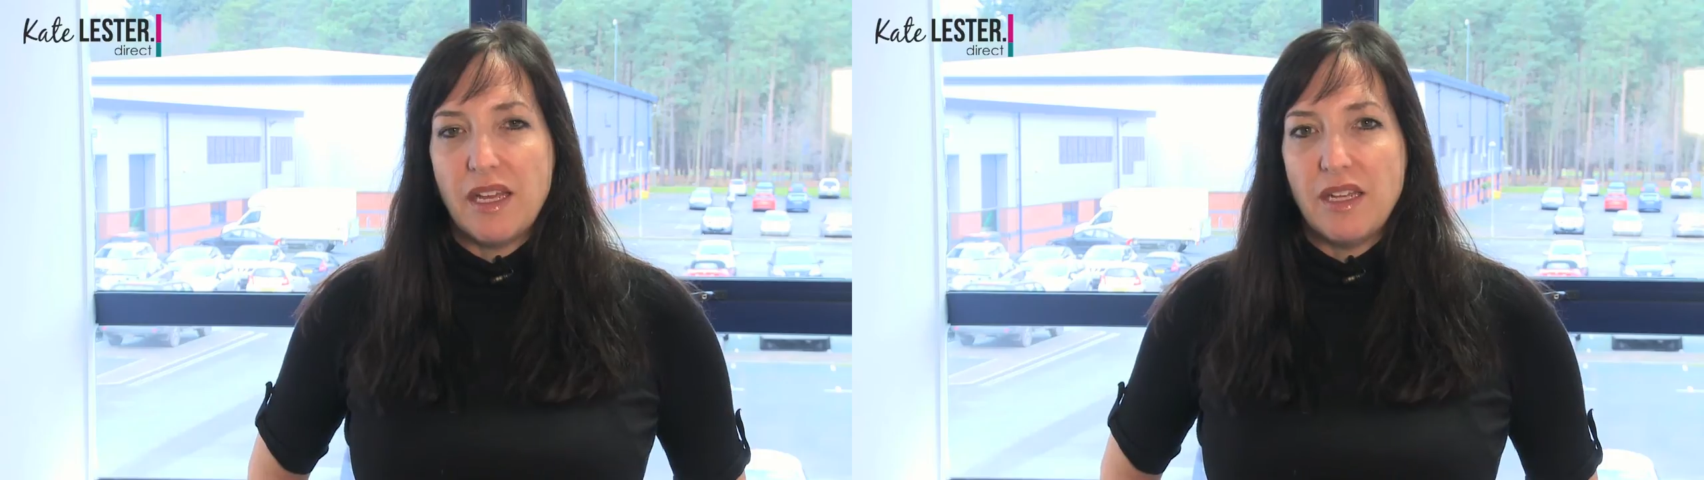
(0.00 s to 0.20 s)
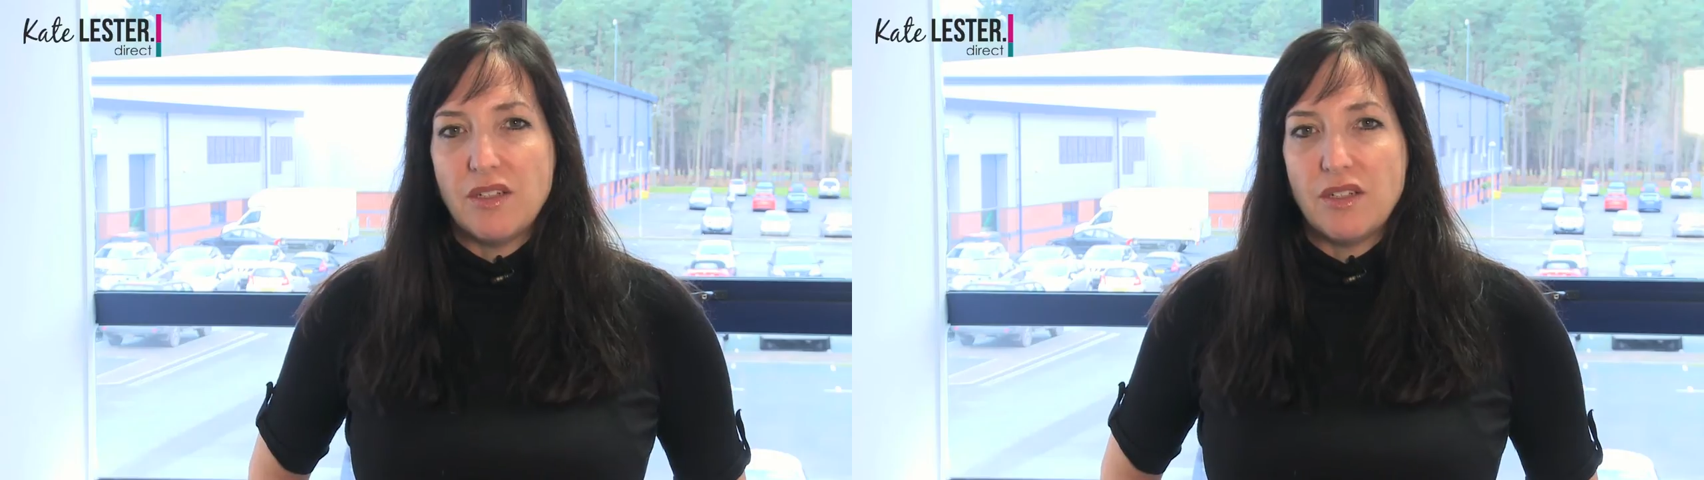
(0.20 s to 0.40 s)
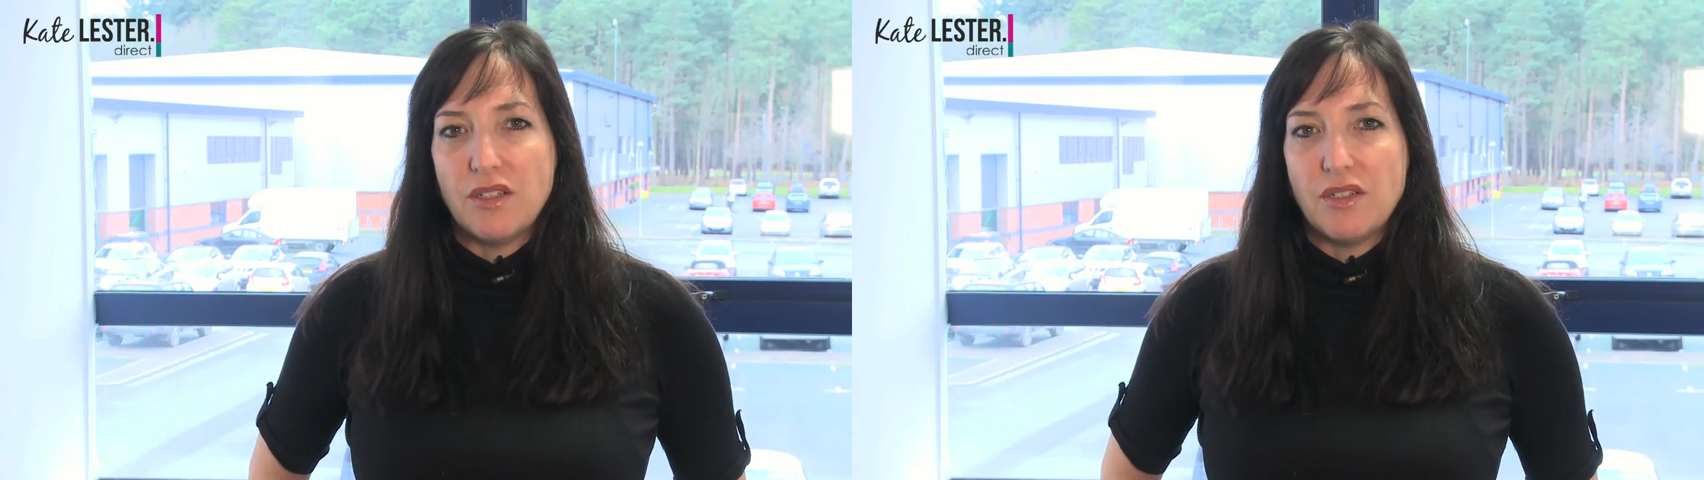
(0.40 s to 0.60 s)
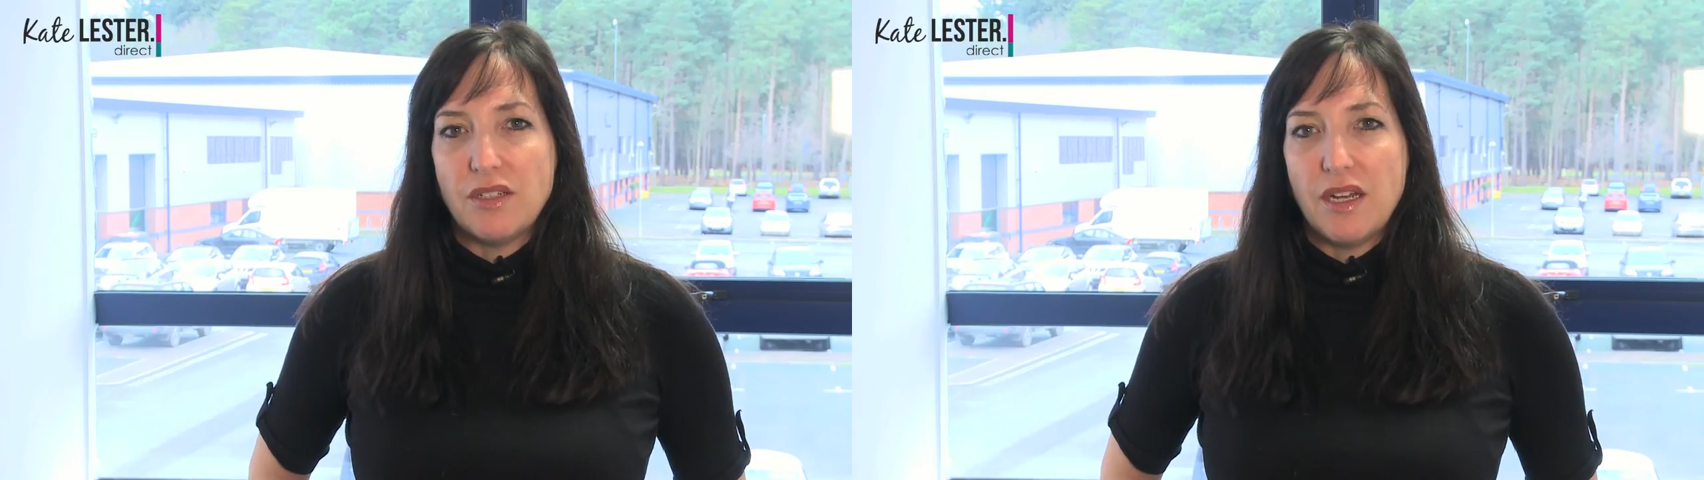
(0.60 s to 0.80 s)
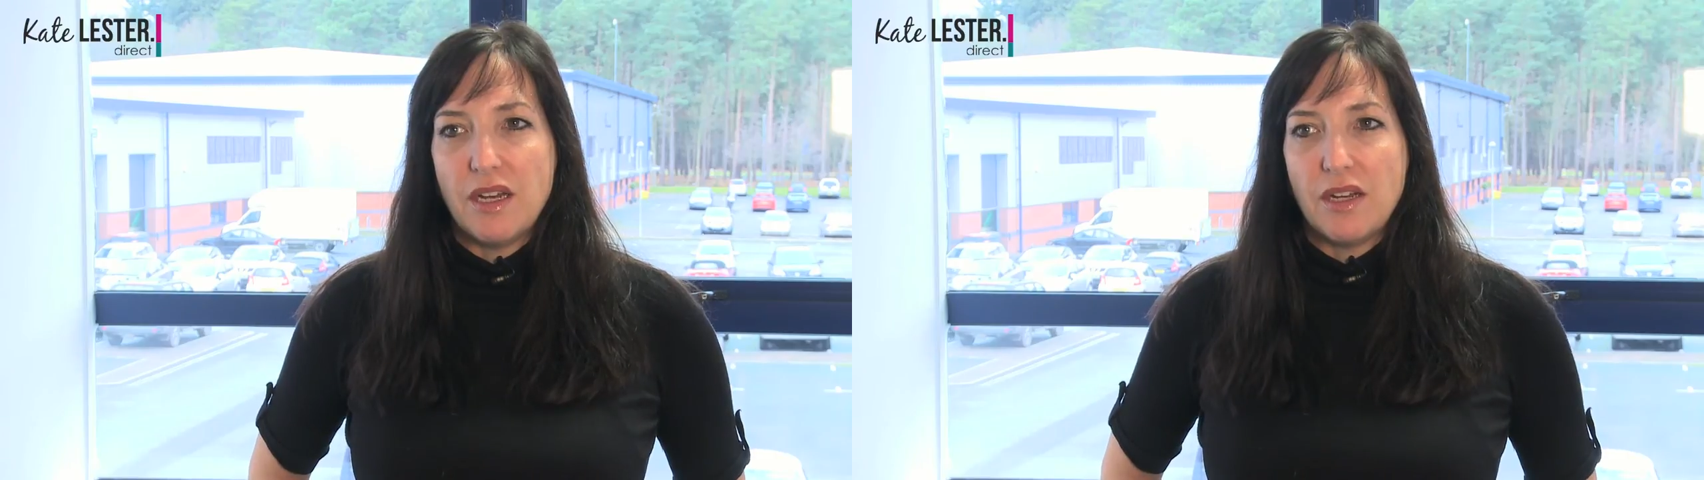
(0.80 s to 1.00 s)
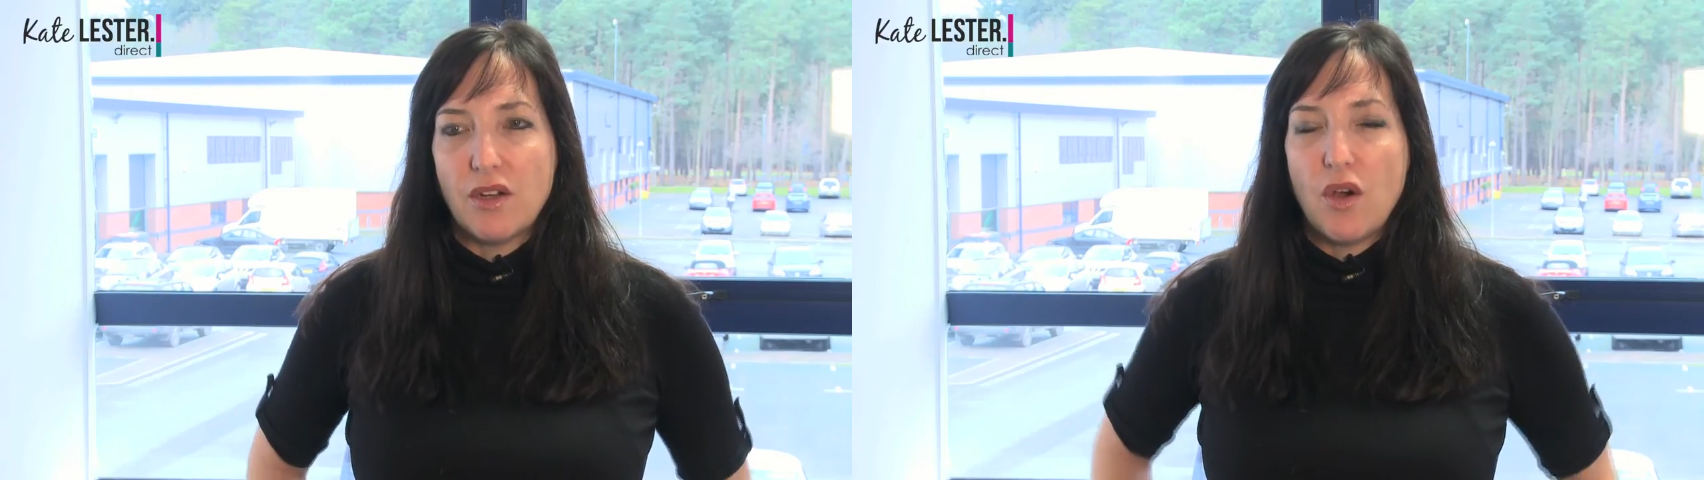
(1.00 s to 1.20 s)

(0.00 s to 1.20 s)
he should uh,